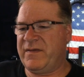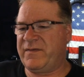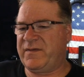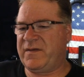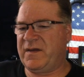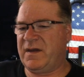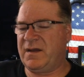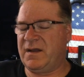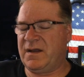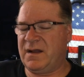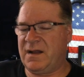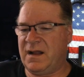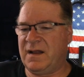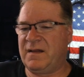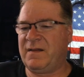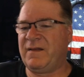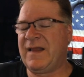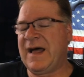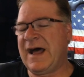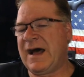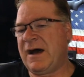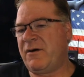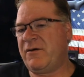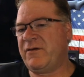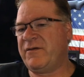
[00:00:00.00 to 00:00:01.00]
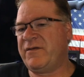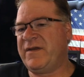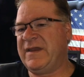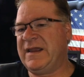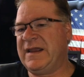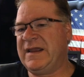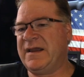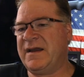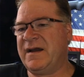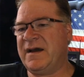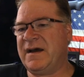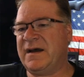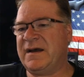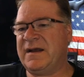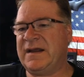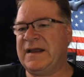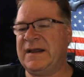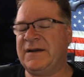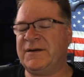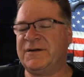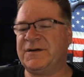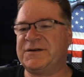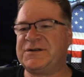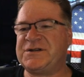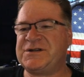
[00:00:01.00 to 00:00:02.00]
to allow the uh,
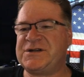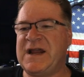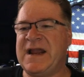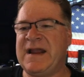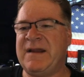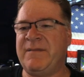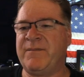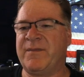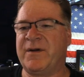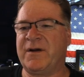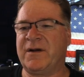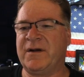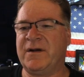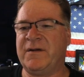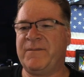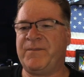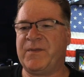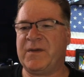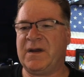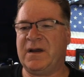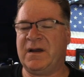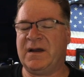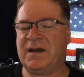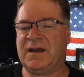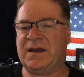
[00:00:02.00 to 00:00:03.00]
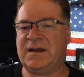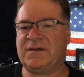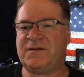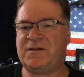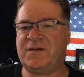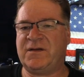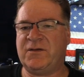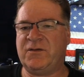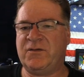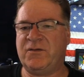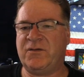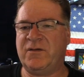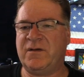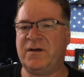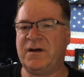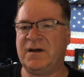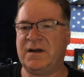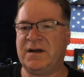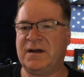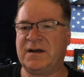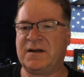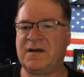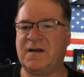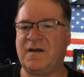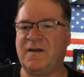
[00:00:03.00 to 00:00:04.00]
inner chamber uh, to
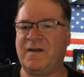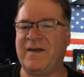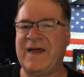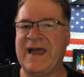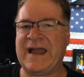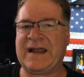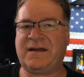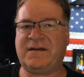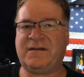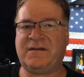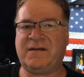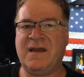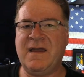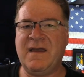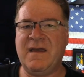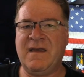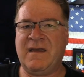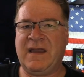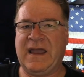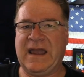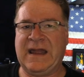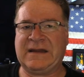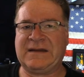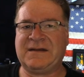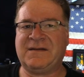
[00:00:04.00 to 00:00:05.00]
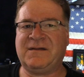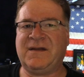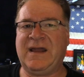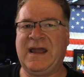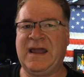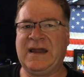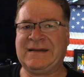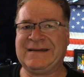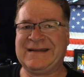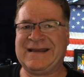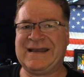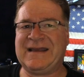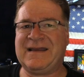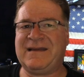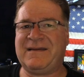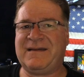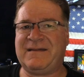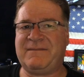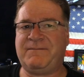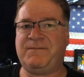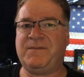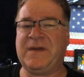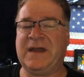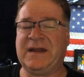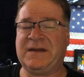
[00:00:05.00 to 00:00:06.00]
uh, collect and and
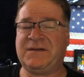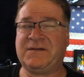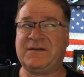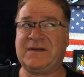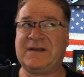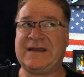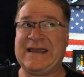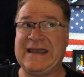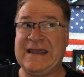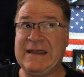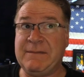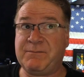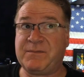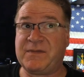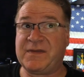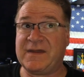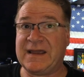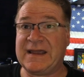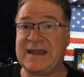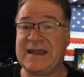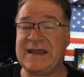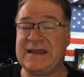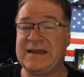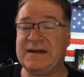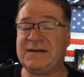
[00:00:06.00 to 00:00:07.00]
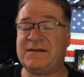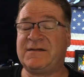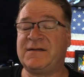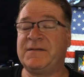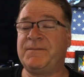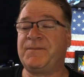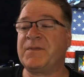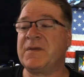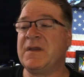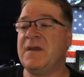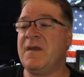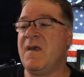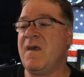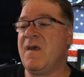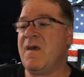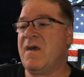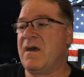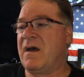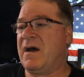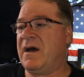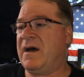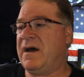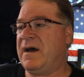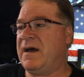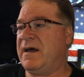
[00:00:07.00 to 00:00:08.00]
and keep the heat.
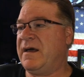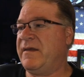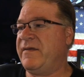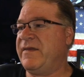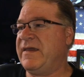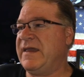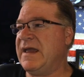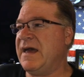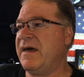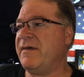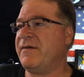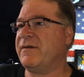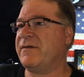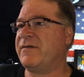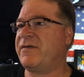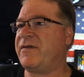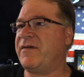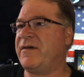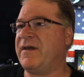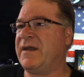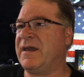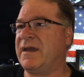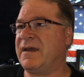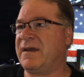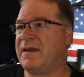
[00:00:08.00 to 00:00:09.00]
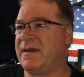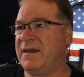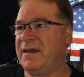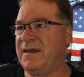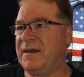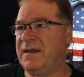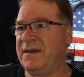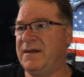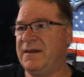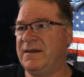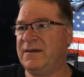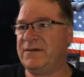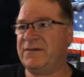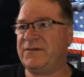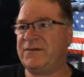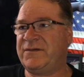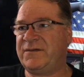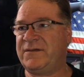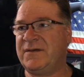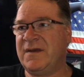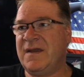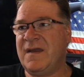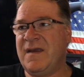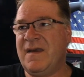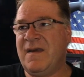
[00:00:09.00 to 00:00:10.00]
Uh, the other thing
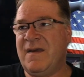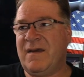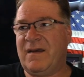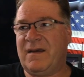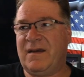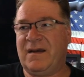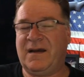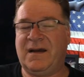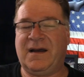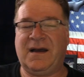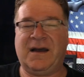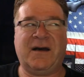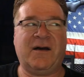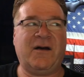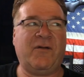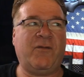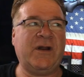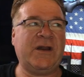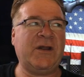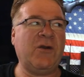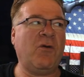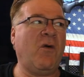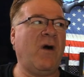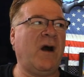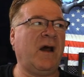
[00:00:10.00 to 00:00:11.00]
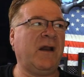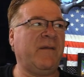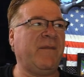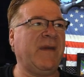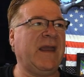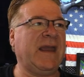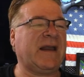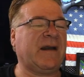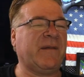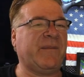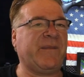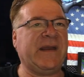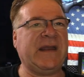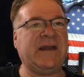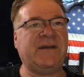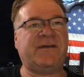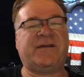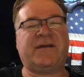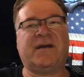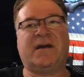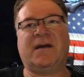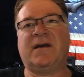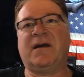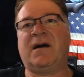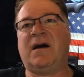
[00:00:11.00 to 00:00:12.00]
is uh, when you want to make a
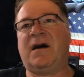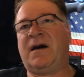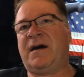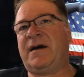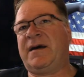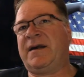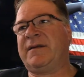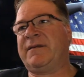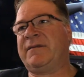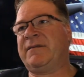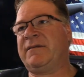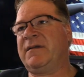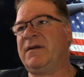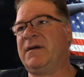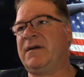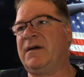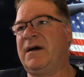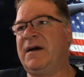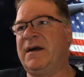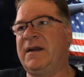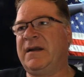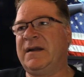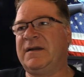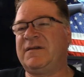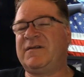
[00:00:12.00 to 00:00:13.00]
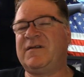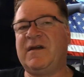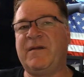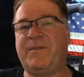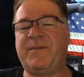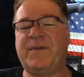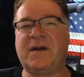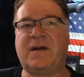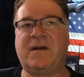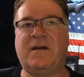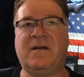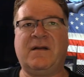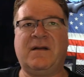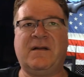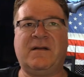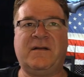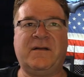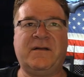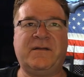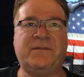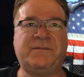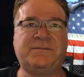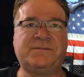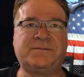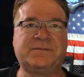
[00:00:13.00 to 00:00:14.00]
pizza on on a
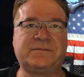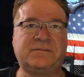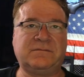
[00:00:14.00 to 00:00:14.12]
typical